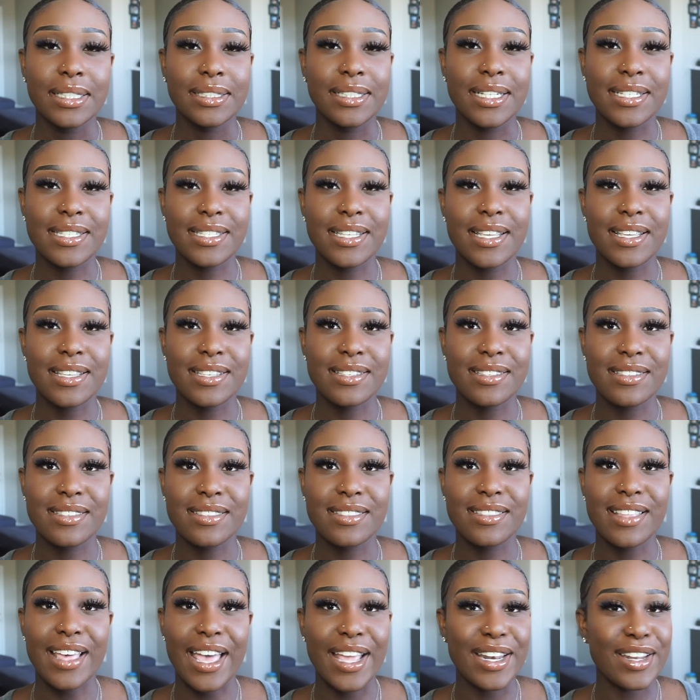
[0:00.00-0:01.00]
this is
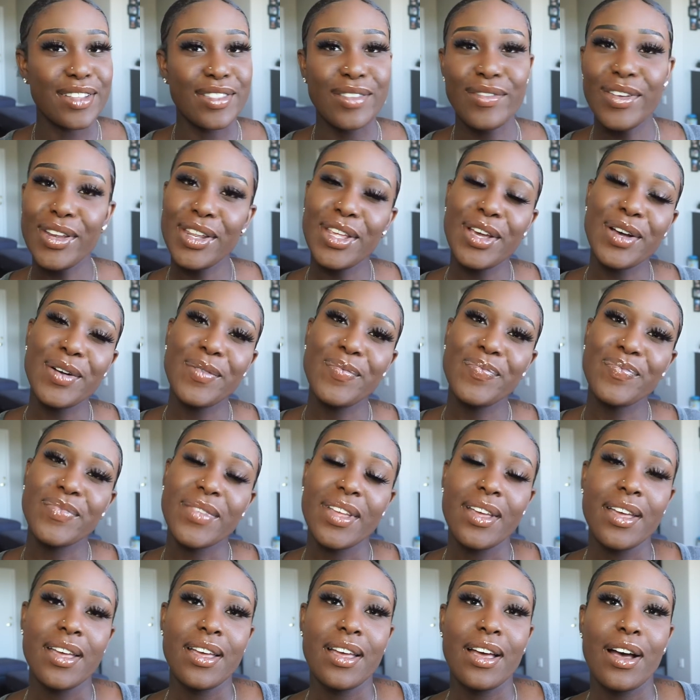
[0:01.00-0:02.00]
the end of the video.
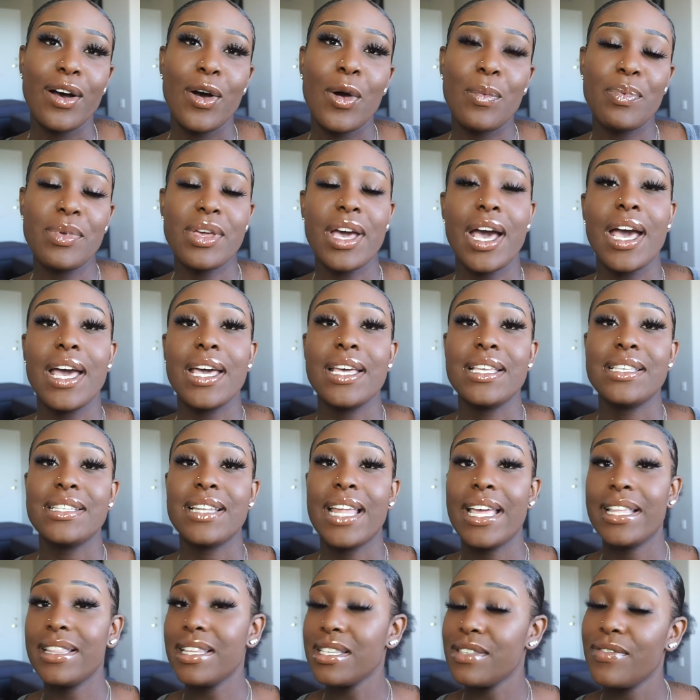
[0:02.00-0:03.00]
Hope you guys
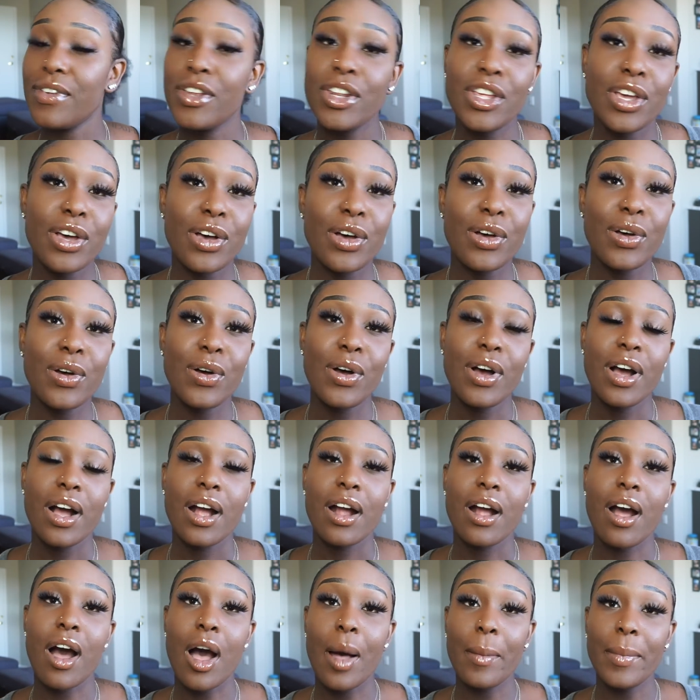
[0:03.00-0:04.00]
like this video.
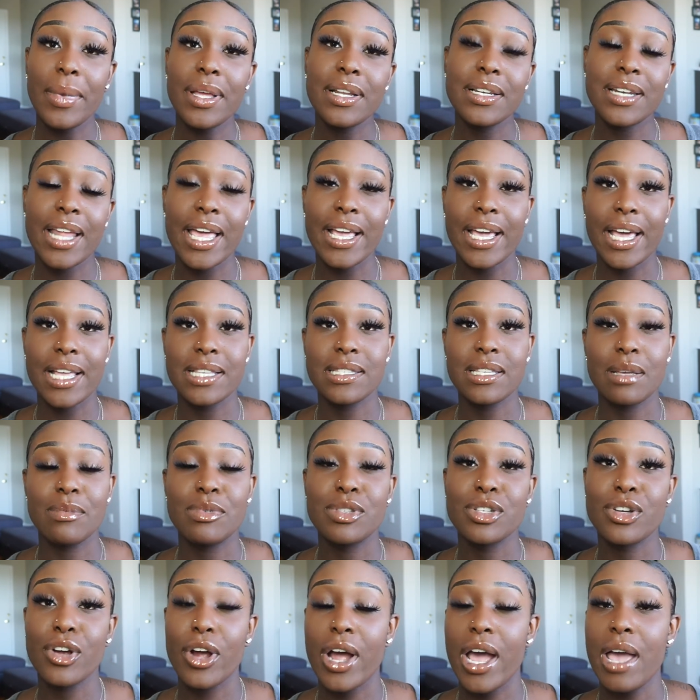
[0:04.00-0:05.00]
Comment, like, and
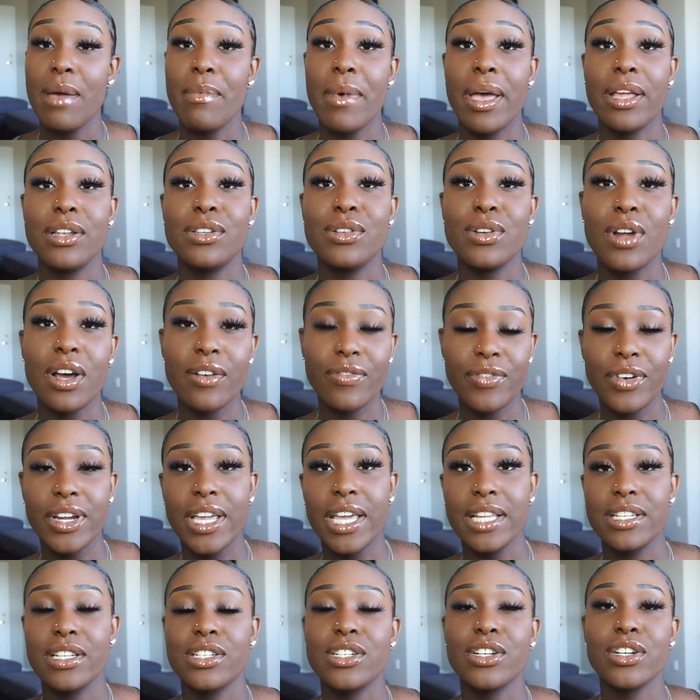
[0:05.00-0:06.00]
subscribe. And do not
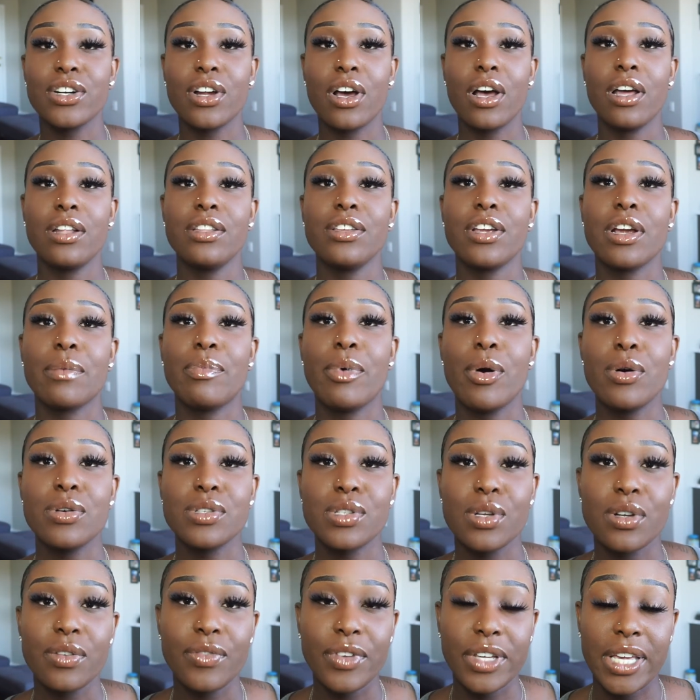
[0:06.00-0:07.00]
forget to turn on your post
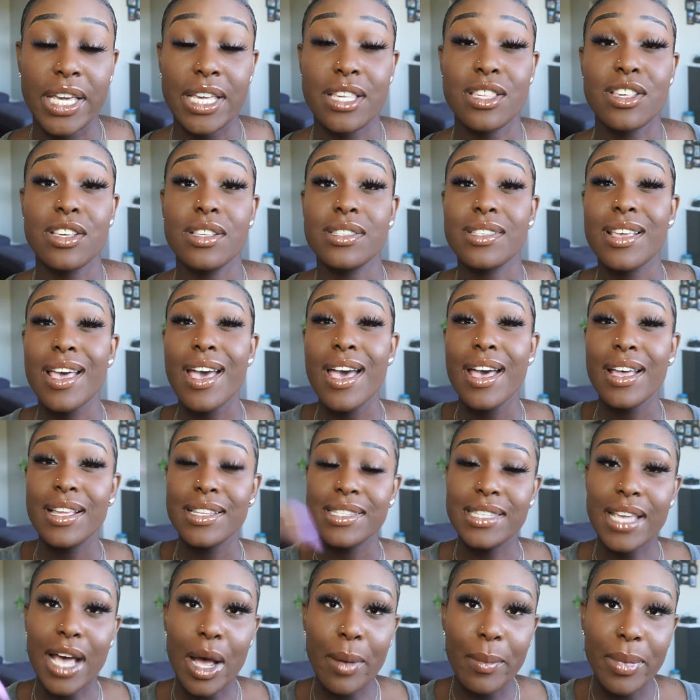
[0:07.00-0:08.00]
notifications
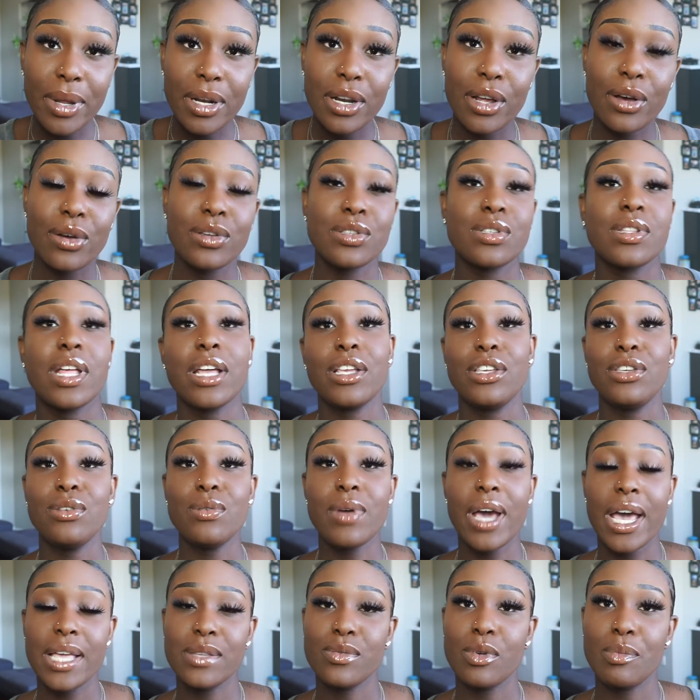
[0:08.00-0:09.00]
down below so that you
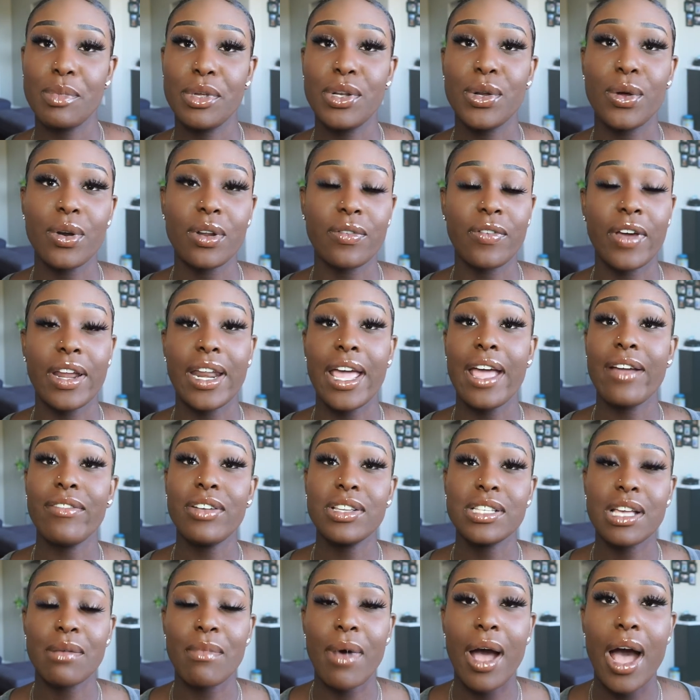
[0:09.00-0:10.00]
guys will be notified
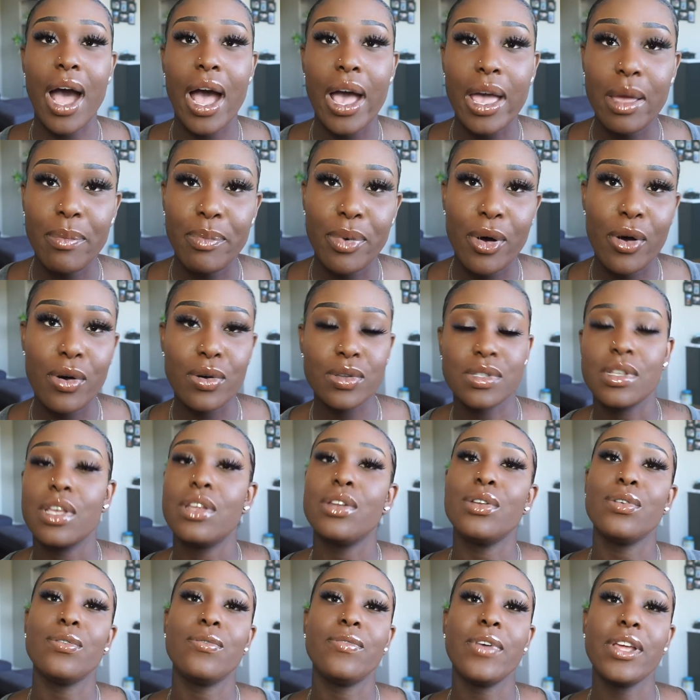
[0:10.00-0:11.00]
every time I post a
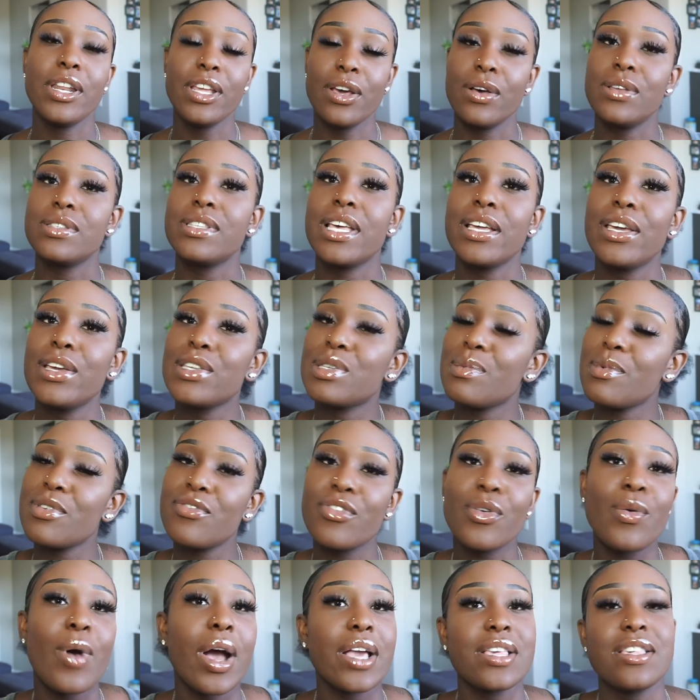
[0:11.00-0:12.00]
new video. Thank you so much
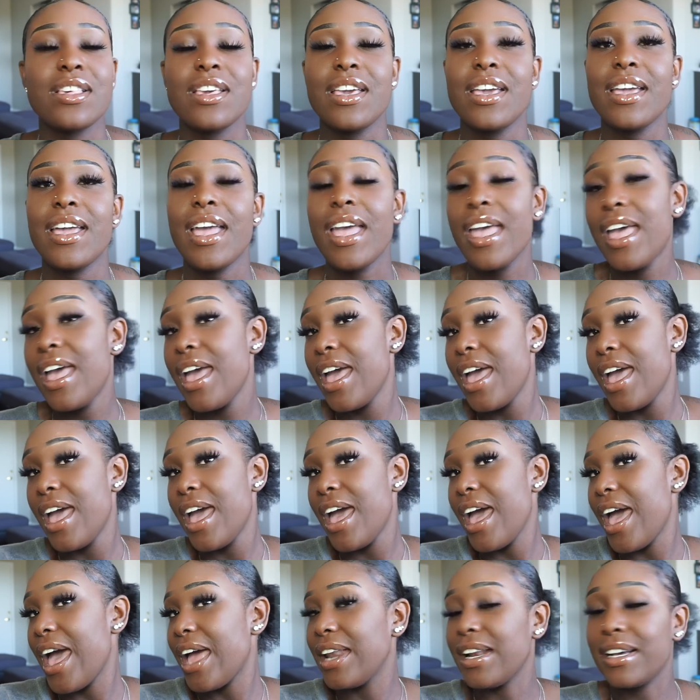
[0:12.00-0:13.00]
for watching,
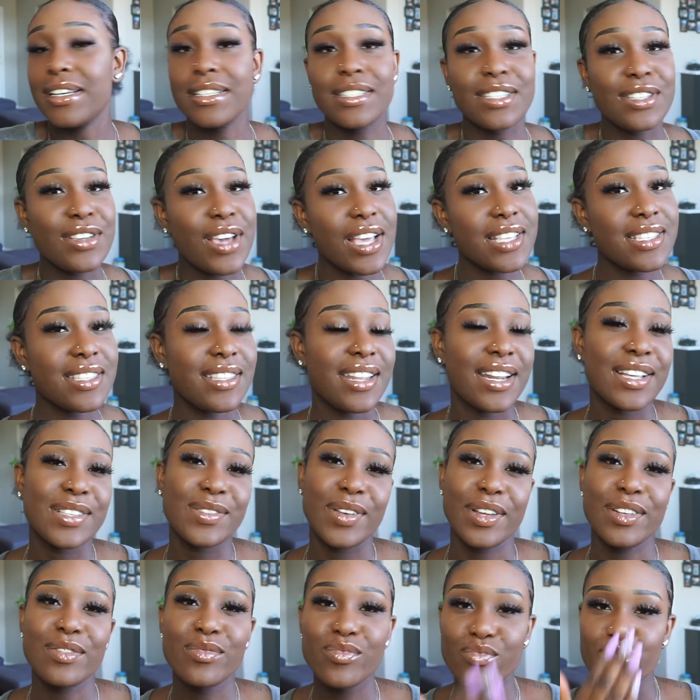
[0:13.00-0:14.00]
and I'll see you guys in the next
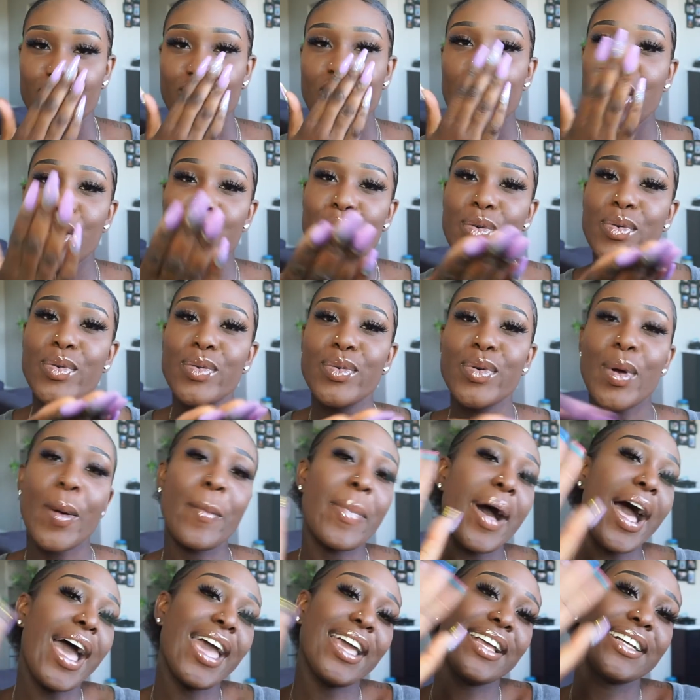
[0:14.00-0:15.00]
one.
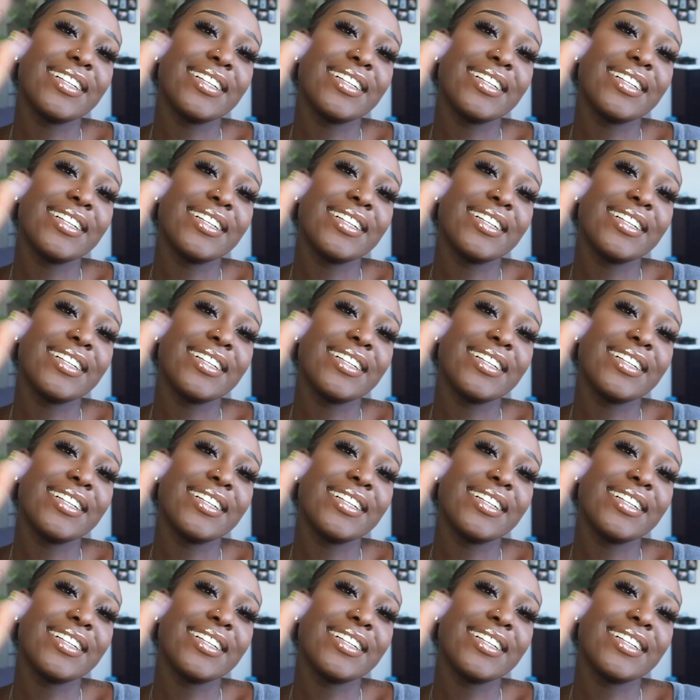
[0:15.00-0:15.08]
Bye.